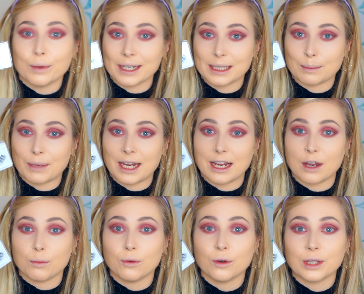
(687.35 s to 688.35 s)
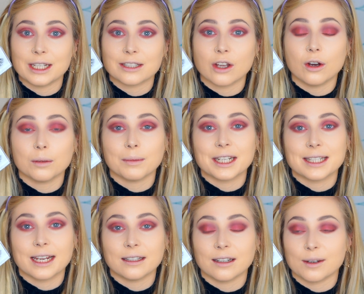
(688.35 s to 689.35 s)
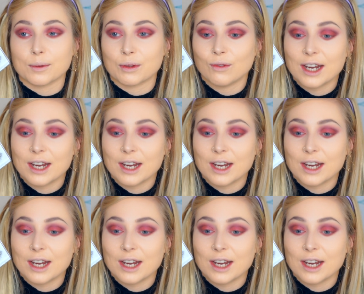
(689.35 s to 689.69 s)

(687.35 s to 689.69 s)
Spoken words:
wispy. I wore this on my date night with